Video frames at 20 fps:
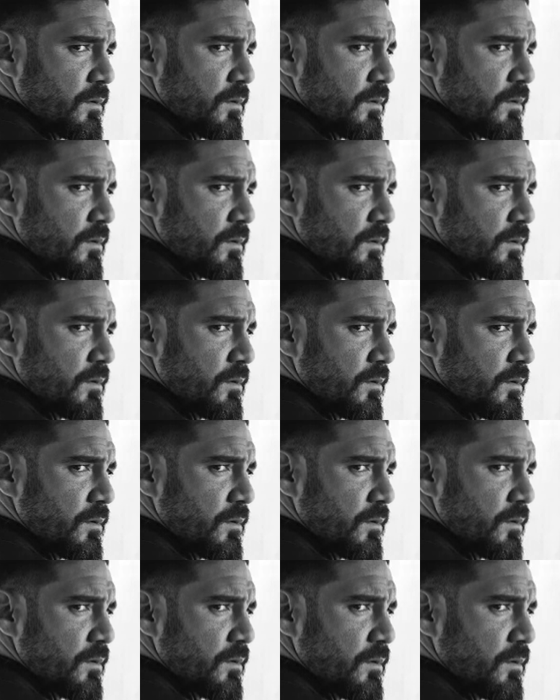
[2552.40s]

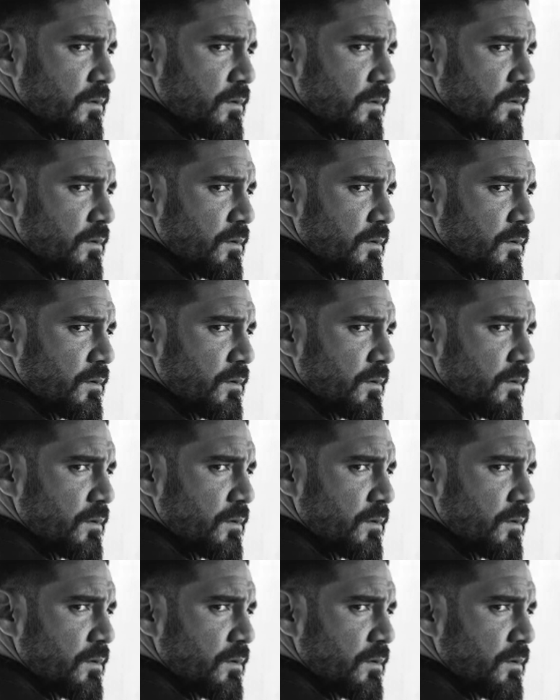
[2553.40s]

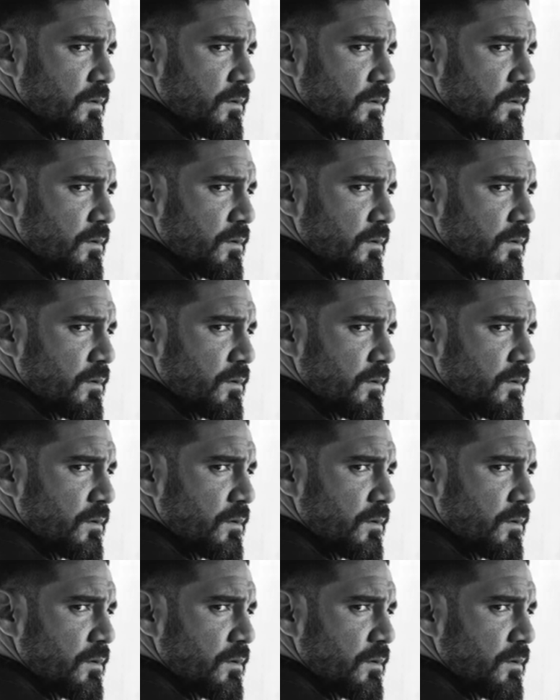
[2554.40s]
The person shown says nothing.